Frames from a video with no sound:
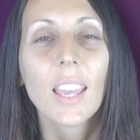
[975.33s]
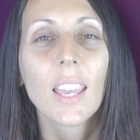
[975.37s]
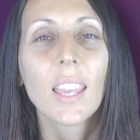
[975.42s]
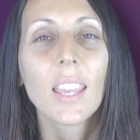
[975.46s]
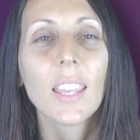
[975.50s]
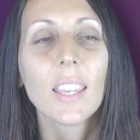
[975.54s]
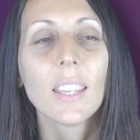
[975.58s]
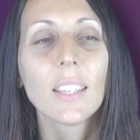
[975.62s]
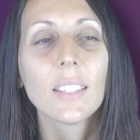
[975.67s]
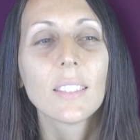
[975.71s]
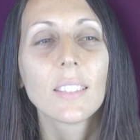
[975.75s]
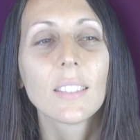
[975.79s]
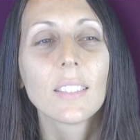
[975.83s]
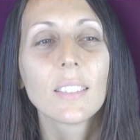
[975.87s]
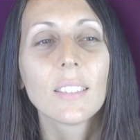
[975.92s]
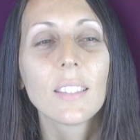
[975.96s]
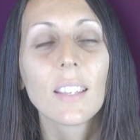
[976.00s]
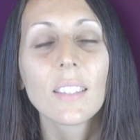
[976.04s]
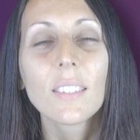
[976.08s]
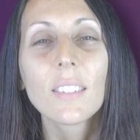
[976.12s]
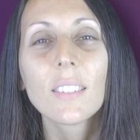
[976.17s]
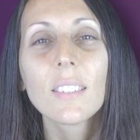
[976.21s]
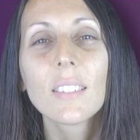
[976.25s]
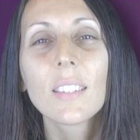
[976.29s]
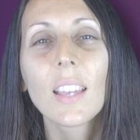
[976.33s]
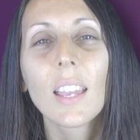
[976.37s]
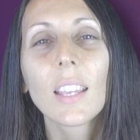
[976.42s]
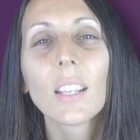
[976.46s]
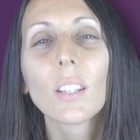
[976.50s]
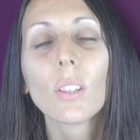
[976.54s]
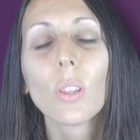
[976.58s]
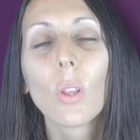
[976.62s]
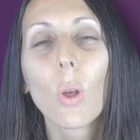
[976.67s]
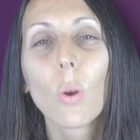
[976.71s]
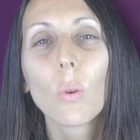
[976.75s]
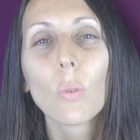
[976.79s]
it doesn't
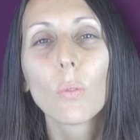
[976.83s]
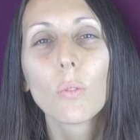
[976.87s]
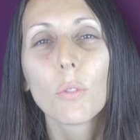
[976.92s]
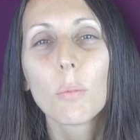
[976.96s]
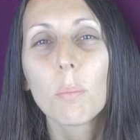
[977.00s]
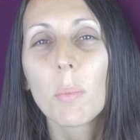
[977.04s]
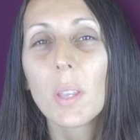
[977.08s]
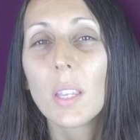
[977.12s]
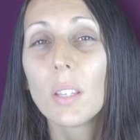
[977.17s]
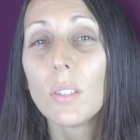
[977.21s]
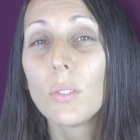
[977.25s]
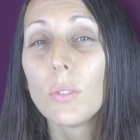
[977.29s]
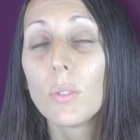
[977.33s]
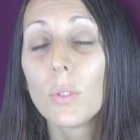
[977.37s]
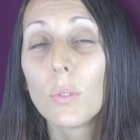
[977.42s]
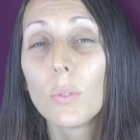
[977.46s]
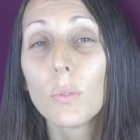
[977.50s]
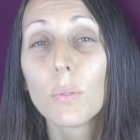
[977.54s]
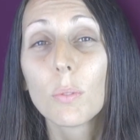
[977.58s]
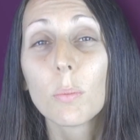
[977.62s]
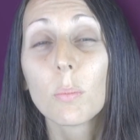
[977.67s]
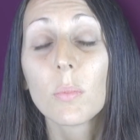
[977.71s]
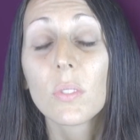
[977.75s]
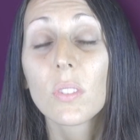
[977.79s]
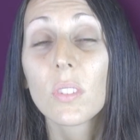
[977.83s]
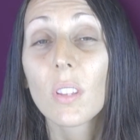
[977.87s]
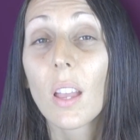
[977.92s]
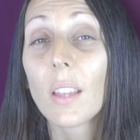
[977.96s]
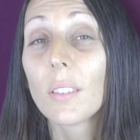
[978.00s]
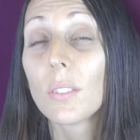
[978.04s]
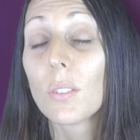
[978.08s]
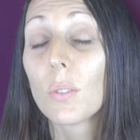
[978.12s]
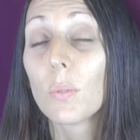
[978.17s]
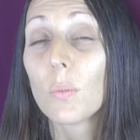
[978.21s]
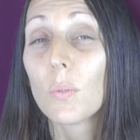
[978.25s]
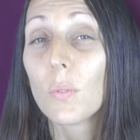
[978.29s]
take long for me to do from
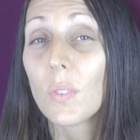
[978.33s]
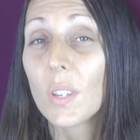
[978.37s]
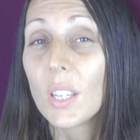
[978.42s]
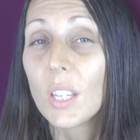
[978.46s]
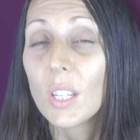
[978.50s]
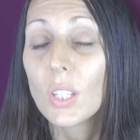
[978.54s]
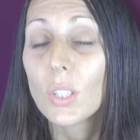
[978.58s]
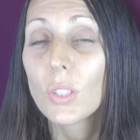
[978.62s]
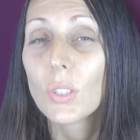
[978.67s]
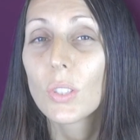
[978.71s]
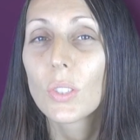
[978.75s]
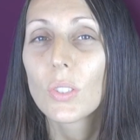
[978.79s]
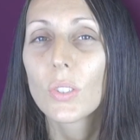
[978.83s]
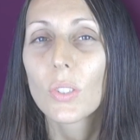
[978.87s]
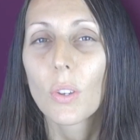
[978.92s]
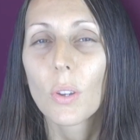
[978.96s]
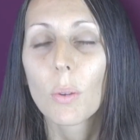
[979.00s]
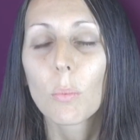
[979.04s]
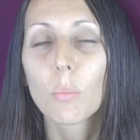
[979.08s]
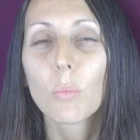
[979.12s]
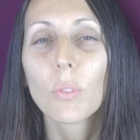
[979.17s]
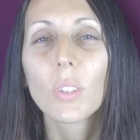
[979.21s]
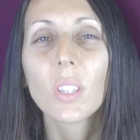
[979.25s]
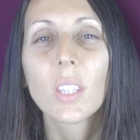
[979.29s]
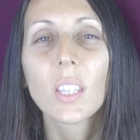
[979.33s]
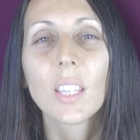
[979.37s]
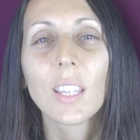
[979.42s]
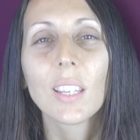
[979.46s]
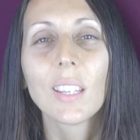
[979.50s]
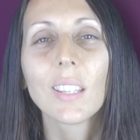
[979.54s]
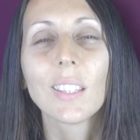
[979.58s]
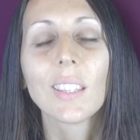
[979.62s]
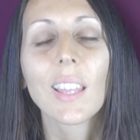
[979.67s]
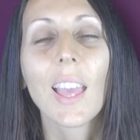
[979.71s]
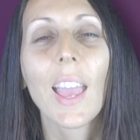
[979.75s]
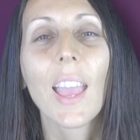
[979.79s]
start to finish, so I'm really
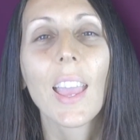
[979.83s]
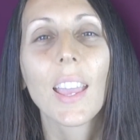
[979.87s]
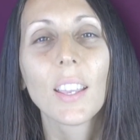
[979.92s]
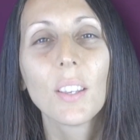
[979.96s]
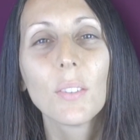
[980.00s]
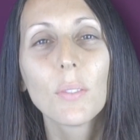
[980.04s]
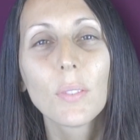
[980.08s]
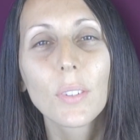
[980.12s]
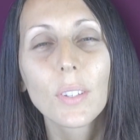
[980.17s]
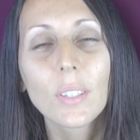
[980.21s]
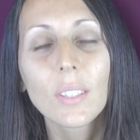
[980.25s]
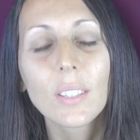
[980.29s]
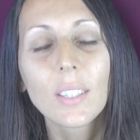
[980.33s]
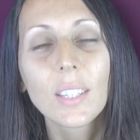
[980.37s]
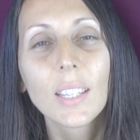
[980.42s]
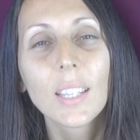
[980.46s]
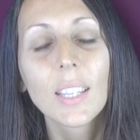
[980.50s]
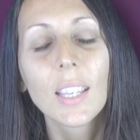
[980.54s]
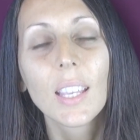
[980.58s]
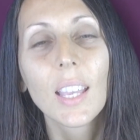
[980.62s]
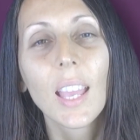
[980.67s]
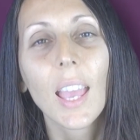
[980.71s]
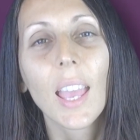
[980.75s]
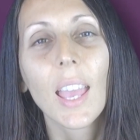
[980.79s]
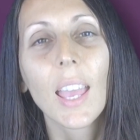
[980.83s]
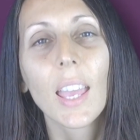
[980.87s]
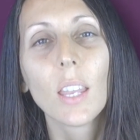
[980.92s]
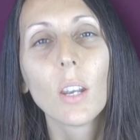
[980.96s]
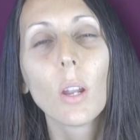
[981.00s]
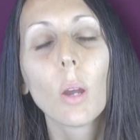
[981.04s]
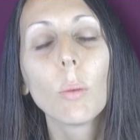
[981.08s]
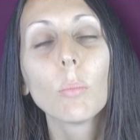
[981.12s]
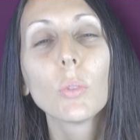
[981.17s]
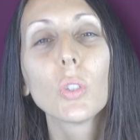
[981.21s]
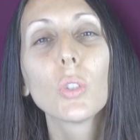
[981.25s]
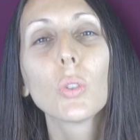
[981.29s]
getting the hang of it, and
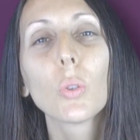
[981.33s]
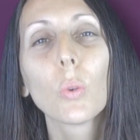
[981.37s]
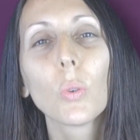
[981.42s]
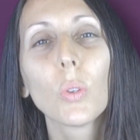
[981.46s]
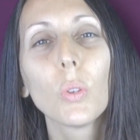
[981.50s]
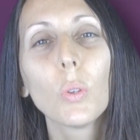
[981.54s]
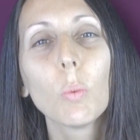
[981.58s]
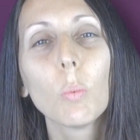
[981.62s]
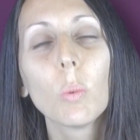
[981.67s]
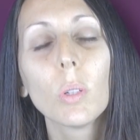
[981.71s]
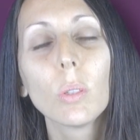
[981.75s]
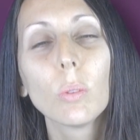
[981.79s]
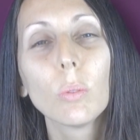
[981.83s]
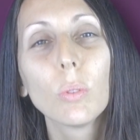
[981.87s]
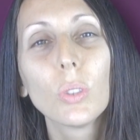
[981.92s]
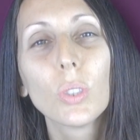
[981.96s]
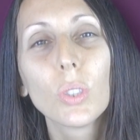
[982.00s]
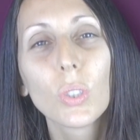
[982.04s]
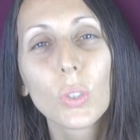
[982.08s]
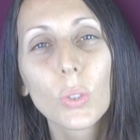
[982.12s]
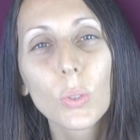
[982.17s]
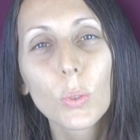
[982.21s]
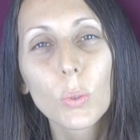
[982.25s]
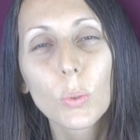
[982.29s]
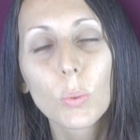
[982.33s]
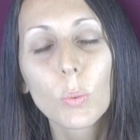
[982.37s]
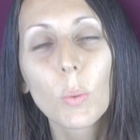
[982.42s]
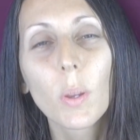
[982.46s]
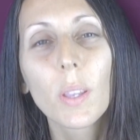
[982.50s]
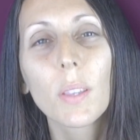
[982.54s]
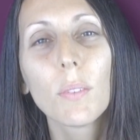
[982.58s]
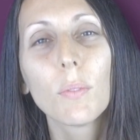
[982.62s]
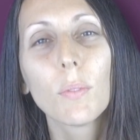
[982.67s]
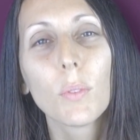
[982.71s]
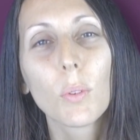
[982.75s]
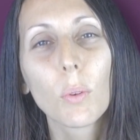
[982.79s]
I'm sure you will too
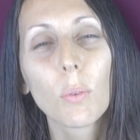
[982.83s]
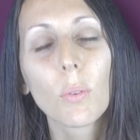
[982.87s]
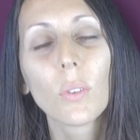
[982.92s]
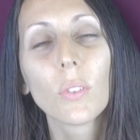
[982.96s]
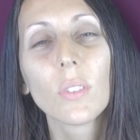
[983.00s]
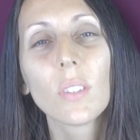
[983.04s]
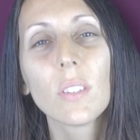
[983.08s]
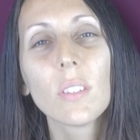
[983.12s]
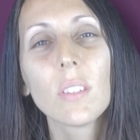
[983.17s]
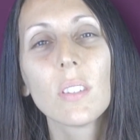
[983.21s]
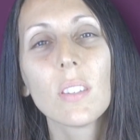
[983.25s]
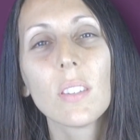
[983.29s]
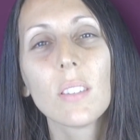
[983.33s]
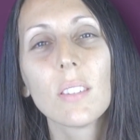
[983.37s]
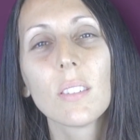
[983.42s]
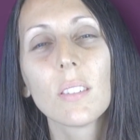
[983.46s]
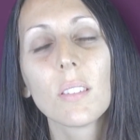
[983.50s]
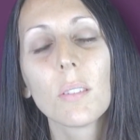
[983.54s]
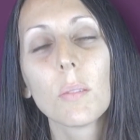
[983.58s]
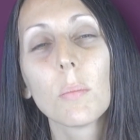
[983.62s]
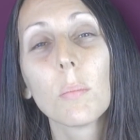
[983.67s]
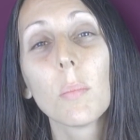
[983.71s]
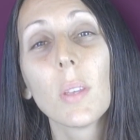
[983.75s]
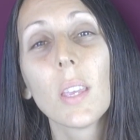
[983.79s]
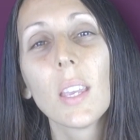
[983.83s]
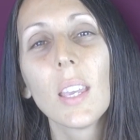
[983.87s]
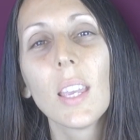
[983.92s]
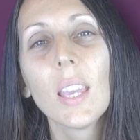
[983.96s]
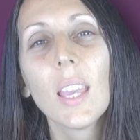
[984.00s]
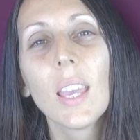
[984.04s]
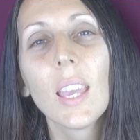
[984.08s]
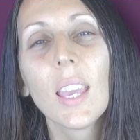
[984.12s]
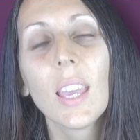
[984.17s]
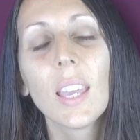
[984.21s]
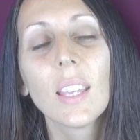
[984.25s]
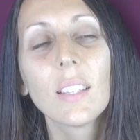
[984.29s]
if you're on this system.
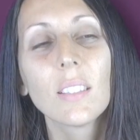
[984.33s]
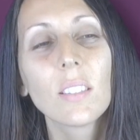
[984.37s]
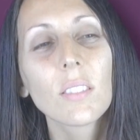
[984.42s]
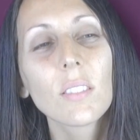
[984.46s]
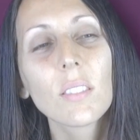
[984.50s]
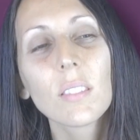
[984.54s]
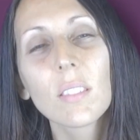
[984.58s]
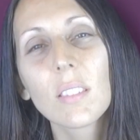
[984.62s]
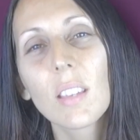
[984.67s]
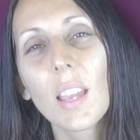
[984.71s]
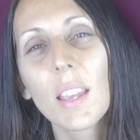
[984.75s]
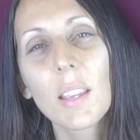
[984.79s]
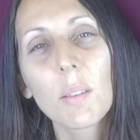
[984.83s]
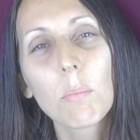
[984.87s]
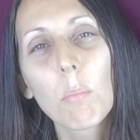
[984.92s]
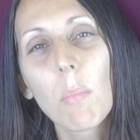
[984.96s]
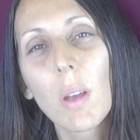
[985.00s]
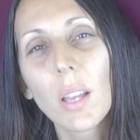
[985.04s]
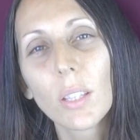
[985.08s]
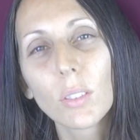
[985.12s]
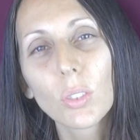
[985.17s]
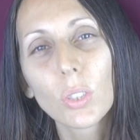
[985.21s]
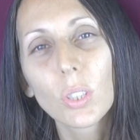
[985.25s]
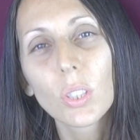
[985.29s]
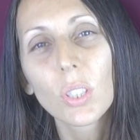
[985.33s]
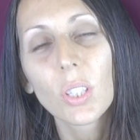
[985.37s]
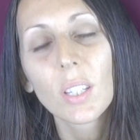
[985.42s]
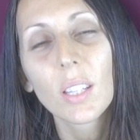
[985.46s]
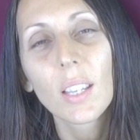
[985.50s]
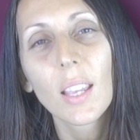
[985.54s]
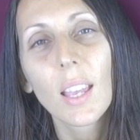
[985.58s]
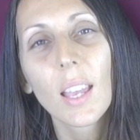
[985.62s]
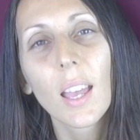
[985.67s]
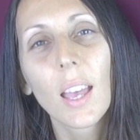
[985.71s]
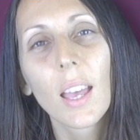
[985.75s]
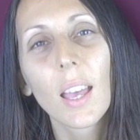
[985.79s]
It doesn't take much,
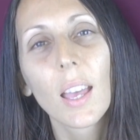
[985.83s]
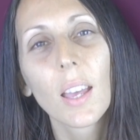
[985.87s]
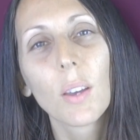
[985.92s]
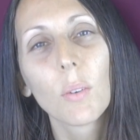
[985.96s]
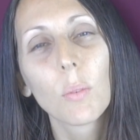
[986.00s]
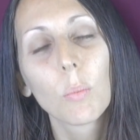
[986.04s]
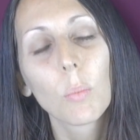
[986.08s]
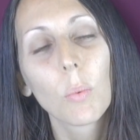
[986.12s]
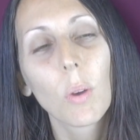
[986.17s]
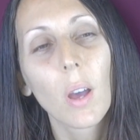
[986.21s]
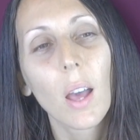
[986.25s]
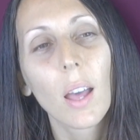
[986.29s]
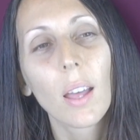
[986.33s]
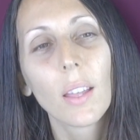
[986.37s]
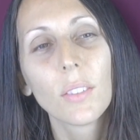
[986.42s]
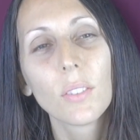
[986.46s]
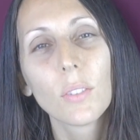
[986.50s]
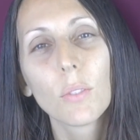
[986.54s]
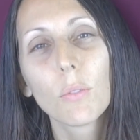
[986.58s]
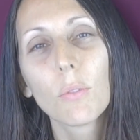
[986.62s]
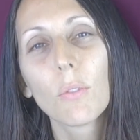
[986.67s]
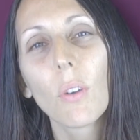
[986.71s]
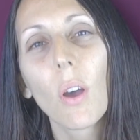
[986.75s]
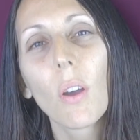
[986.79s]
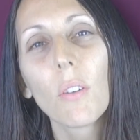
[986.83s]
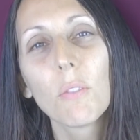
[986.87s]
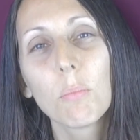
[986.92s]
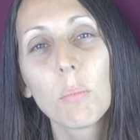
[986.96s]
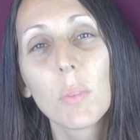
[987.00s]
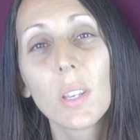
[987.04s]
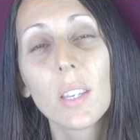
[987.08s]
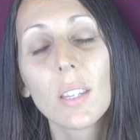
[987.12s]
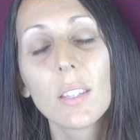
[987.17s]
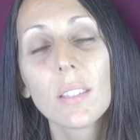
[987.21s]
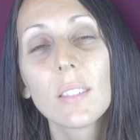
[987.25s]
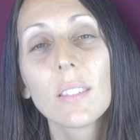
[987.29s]
under 5
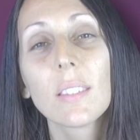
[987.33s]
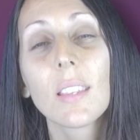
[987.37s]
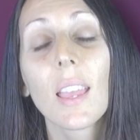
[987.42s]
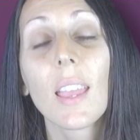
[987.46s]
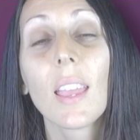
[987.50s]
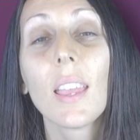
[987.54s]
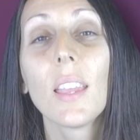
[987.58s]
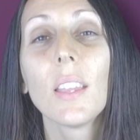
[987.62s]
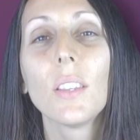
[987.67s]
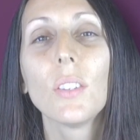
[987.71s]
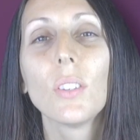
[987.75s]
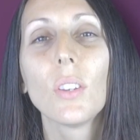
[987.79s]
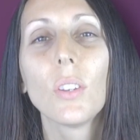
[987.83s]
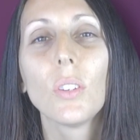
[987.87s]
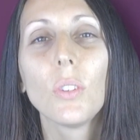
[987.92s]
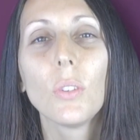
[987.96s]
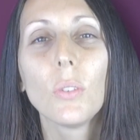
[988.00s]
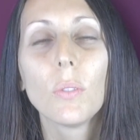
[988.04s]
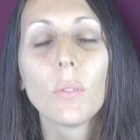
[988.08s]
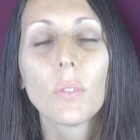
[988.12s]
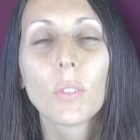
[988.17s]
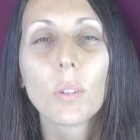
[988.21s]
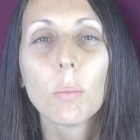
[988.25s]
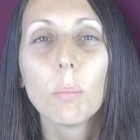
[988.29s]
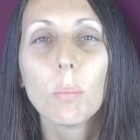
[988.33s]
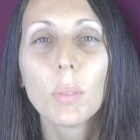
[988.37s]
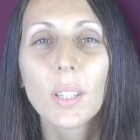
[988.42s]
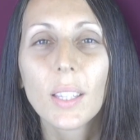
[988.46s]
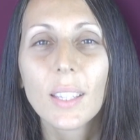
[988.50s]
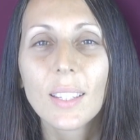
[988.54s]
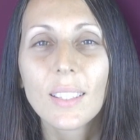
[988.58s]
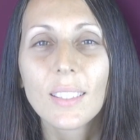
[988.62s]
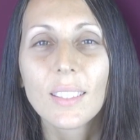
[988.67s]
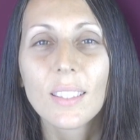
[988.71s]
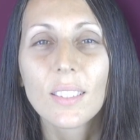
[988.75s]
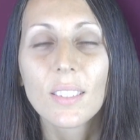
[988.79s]
minutes, and you've
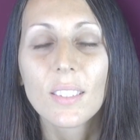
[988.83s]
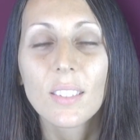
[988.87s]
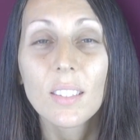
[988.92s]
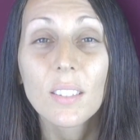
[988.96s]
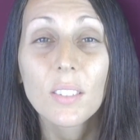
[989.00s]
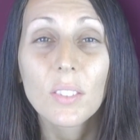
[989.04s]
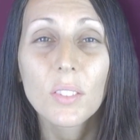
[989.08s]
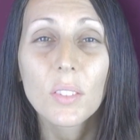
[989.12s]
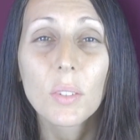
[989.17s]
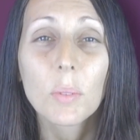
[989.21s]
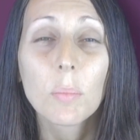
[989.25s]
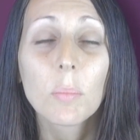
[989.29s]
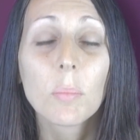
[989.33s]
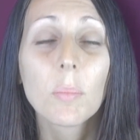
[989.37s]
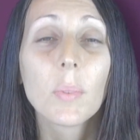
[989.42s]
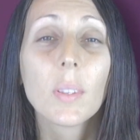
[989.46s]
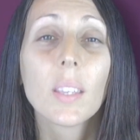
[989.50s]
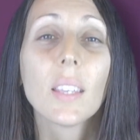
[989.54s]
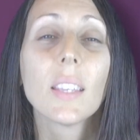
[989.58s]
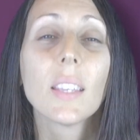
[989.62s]
completed the system.